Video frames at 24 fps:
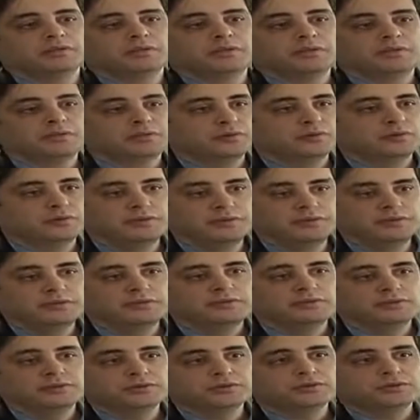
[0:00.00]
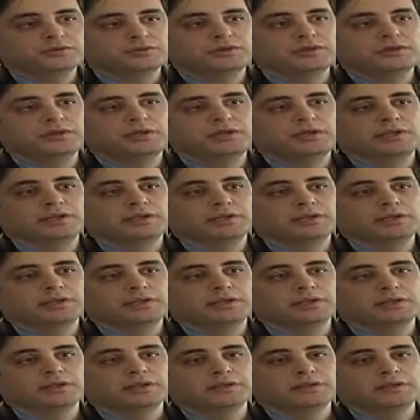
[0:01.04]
before any surgery, and